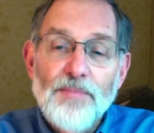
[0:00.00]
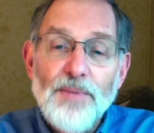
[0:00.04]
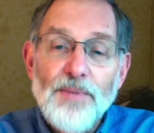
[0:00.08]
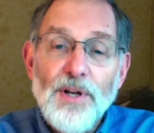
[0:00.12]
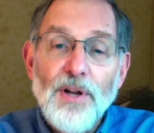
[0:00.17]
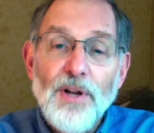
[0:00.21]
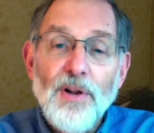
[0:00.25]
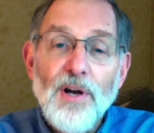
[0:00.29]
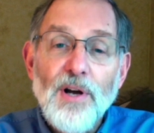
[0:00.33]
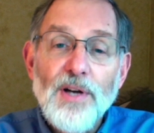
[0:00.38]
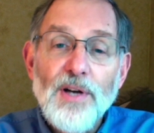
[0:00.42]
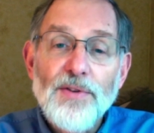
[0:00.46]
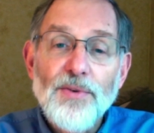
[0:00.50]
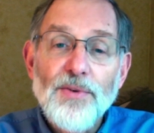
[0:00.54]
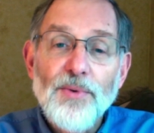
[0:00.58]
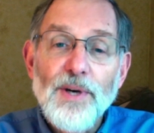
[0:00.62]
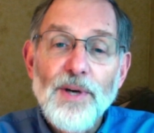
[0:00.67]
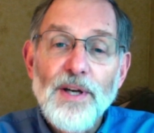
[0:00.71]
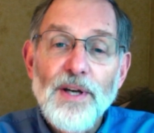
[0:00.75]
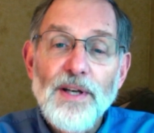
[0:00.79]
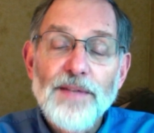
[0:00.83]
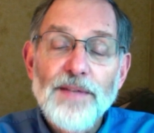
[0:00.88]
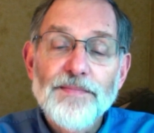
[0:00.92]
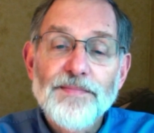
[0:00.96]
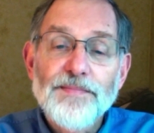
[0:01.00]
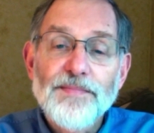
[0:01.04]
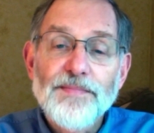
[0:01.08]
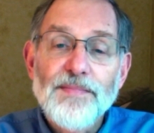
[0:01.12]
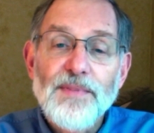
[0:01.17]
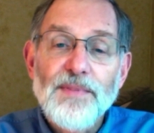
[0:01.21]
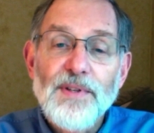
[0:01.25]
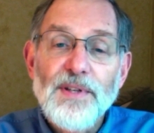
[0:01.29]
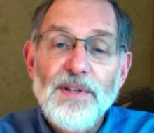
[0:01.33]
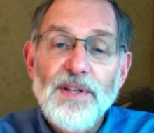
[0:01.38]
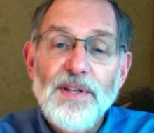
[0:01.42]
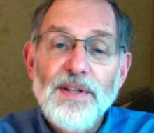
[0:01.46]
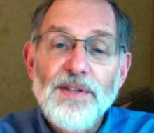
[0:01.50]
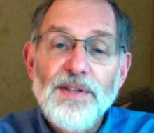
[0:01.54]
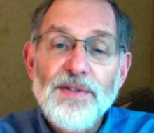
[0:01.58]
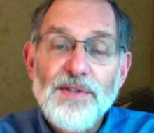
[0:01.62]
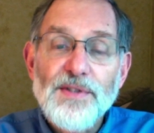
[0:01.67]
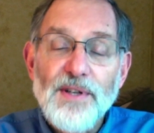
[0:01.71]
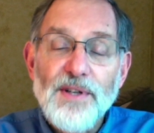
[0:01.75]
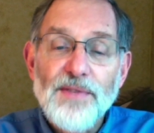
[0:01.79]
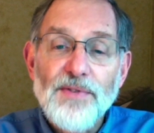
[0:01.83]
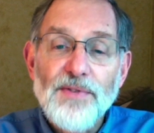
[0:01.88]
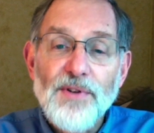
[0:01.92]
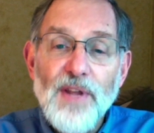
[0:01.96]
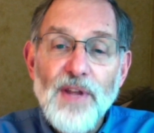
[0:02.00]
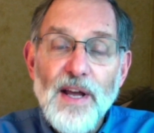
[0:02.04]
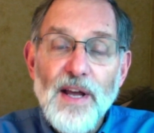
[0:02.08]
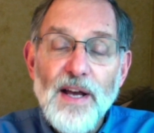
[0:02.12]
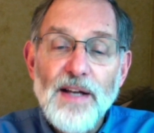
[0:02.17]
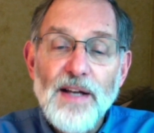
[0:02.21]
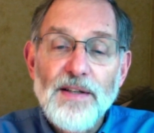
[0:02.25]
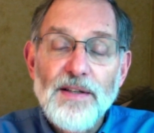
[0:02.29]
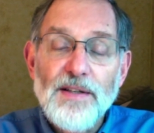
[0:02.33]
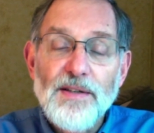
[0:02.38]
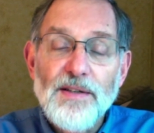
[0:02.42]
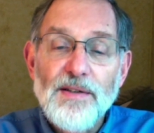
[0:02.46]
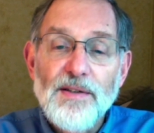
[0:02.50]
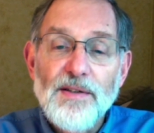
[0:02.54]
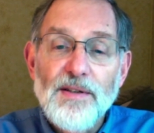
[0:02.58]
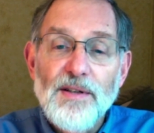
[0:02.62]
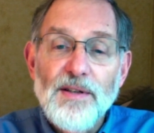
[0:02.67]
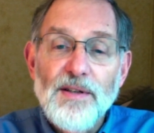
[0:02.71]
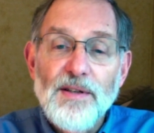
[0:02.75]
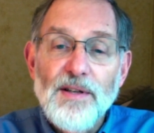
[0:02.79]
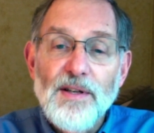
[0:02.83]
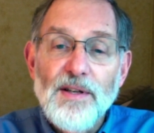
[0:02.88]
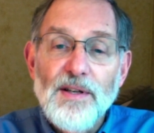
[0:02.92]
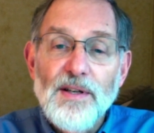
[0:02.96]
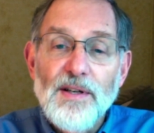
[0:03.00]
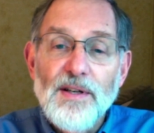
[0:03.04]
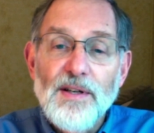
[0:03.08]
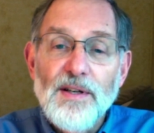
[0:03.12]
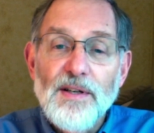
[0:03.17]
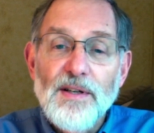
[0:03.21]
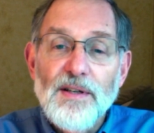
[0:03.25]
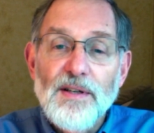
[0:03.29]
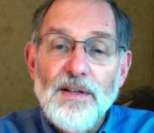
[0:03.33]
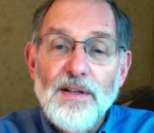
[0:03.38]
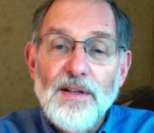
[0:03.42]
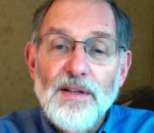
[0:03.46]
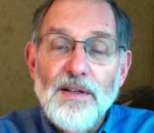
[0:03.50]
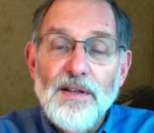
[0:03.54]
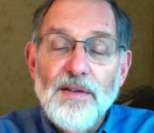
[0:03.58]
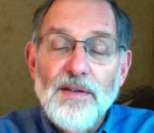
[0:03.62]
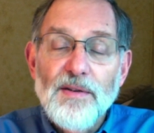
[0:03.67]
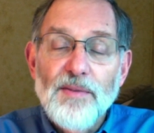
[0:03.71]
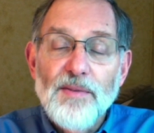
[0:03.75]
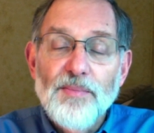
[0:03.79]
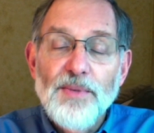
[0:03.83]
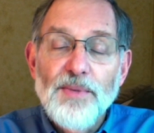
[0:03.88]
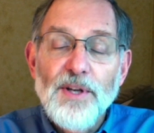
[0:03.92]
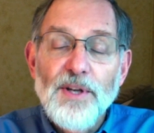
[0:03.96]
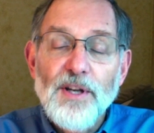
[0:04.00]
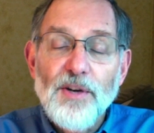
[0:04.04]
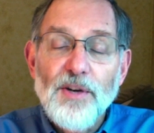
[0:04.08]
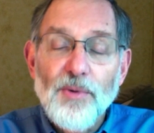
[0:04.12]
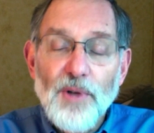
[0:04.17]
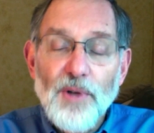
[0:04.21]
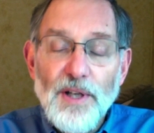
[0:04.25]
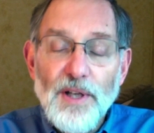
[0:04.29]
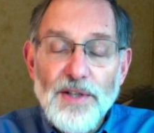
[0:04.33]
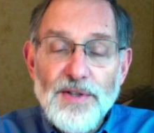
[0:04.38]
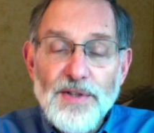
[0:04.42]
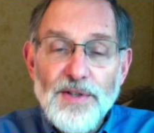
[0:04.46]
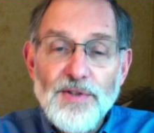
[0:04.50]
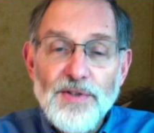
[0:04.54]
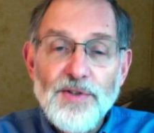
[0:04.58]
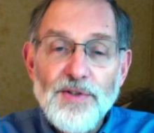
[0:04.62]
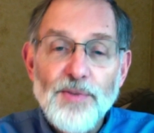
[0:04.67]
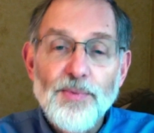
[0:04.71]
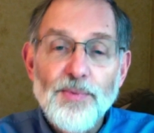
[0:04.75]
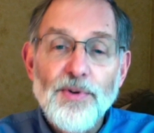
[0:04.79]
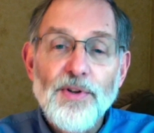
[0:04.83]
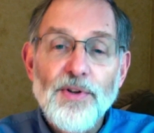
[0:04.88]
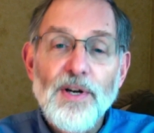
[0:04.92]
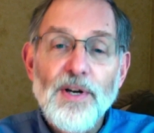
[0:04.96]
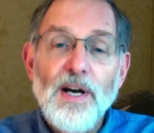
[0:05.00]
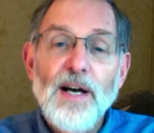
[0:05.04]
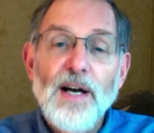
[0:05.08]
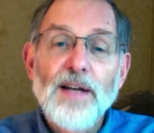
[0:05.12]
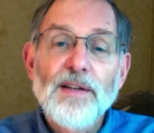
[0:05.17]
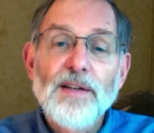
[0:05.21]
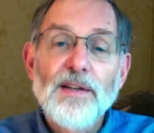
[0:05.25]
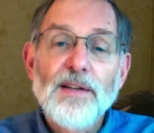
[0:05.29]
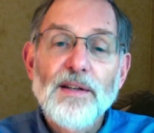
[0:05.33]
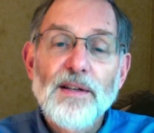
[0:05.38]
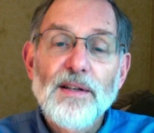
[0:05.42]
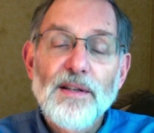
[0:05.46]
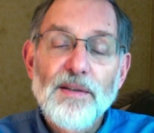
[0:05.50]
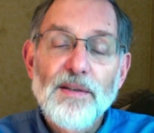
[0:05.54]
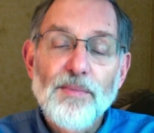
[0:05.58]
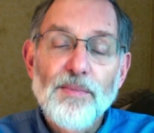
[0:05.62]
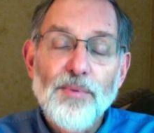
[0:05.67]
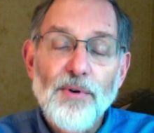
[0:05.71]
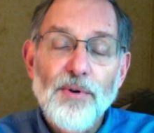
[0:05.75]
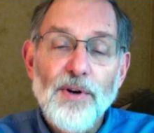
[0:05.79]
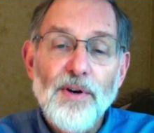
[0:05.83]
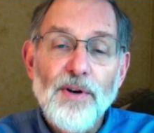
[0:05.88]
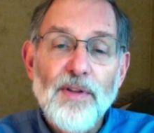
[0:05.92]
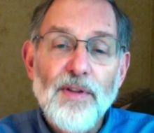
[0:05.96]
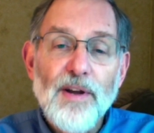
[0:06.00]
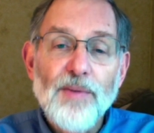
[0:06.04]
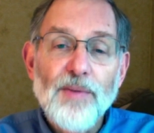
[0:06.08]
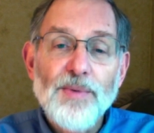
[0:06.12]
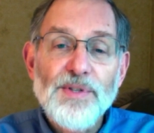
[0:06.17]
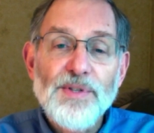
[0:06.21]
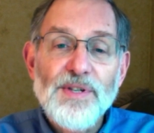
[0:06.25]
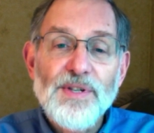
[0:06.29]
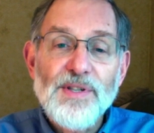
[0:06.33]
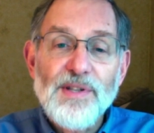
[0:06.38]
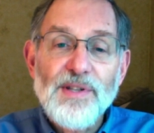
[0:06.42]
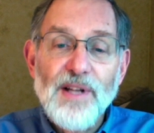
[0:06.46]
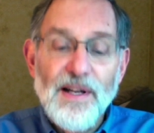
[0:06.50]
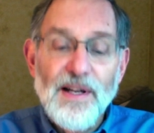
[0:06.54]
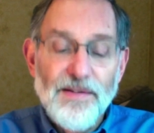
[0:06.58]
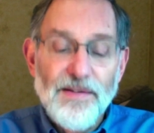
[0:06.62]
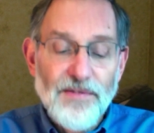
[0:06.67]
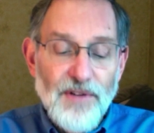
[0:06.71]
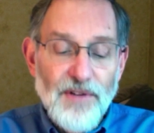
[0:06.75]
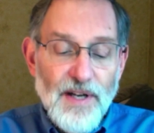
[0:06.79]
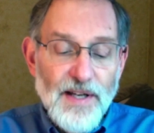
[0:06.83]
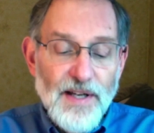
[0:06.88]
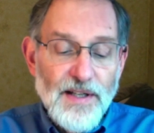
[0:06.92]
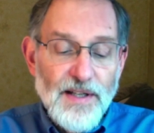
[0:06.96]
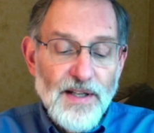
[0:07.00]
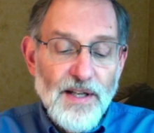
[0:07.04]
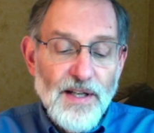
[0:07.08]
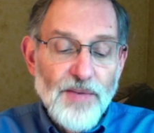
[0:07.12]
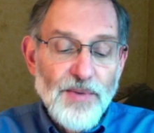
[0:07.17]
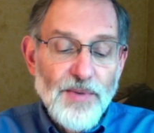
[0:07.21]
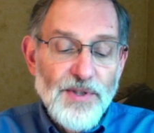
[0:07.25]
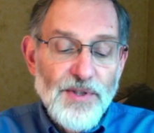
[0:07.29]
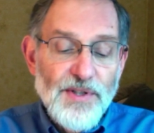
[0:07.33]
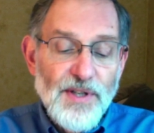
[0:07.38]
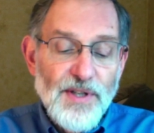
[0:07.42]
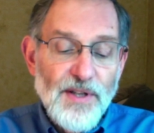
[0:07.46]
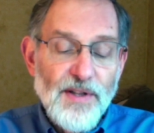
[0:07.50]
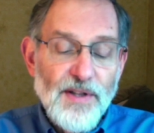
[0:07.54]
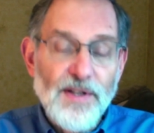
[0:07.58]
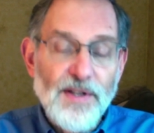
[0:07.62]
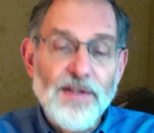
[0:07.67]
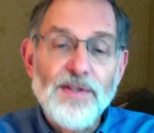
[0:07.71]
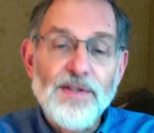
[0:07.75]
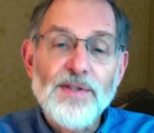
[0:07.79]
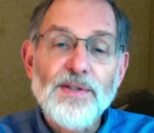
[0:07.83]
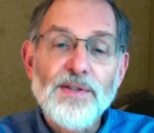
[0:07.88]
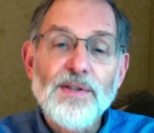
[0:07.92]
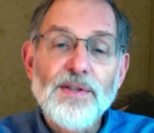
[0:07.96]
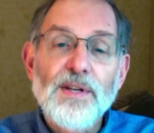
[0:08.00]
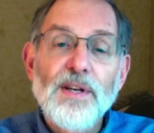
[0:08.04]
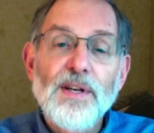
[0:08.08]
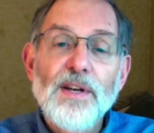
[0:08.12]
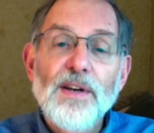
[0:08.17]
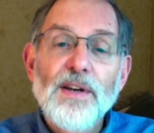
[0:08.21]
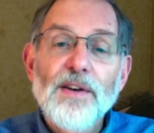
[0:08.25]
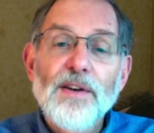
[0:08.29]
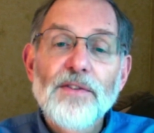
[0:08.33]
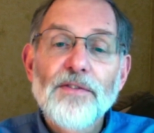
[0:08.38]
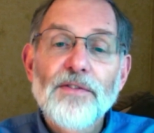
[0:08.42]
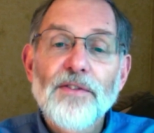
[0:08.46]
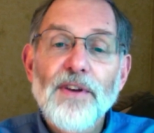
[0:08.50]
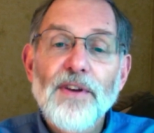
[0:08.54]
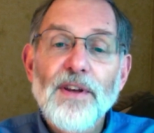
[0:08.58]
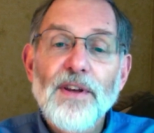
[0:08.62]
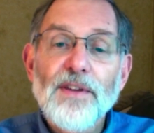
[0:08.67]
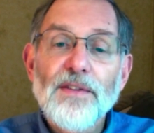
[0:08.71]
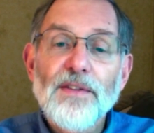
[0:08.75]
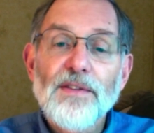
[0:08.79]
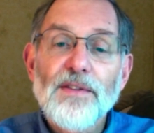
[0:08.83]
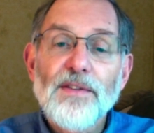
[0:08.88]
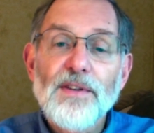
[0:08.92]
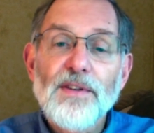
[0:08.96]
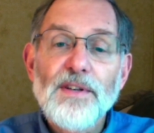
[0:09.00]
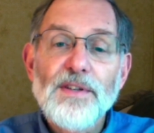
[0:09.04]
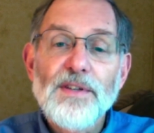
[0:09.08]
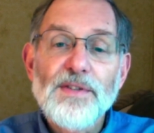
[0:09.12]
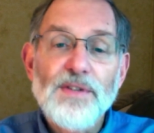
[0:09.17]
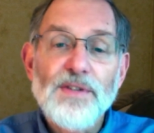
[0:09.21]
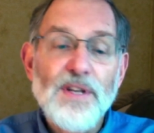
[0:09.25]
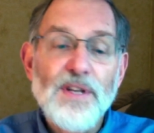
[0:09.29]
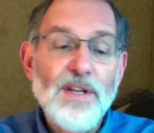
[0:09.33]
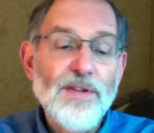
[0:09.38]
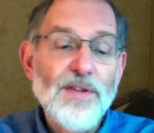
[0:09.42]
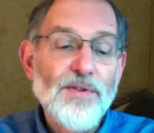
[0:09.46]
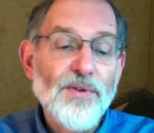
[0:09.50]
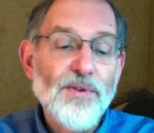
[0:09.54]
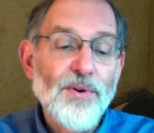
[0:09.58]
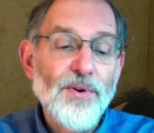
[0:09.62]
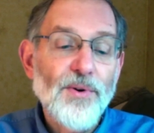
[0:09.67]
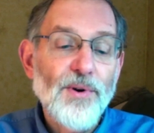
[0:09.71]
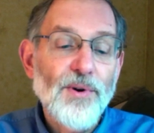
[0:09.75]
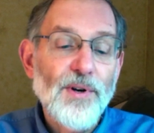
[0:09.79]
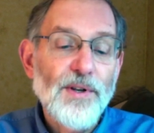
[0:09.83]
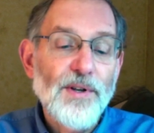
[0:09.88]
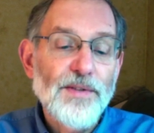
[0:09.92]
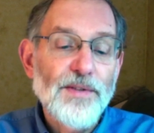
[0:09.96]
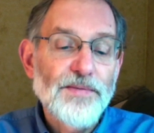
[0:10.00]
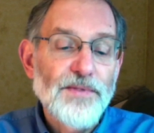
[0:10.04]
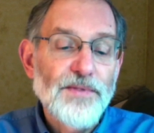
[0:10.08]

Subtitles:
but along the way, he discovered that being in a relationship with God in prayer, that was his lifeline. And he would say this: faith is either or.